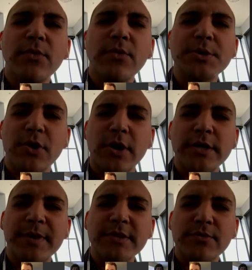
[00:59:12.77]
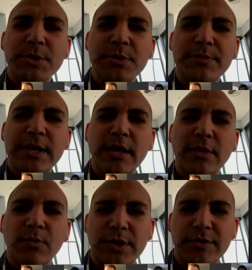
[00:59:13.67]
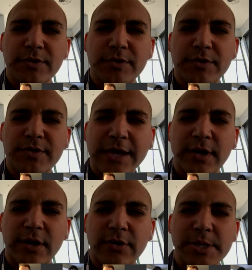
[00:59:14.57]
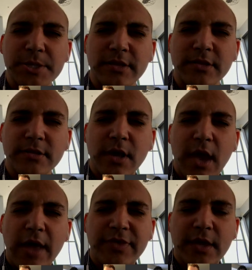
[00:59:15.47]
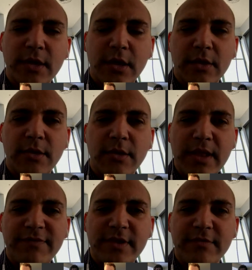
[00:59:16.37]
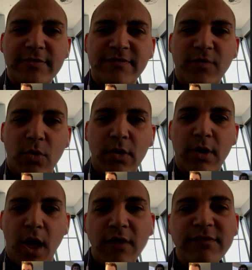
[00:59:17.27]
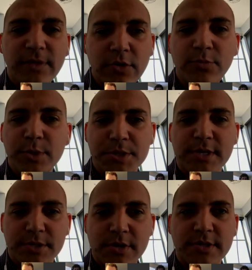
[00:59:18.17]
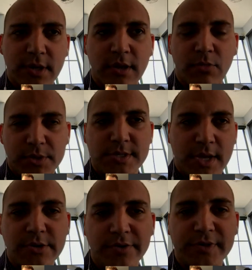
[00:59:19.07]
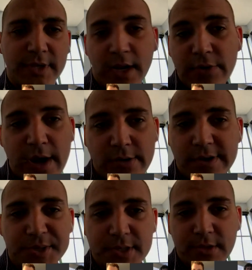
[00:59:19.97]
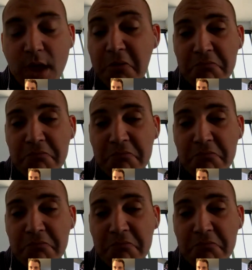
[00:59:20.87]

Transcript: on what you mean when you say accurate iterations. I think the benefit of the for of loop, which is introduced in iterator, is just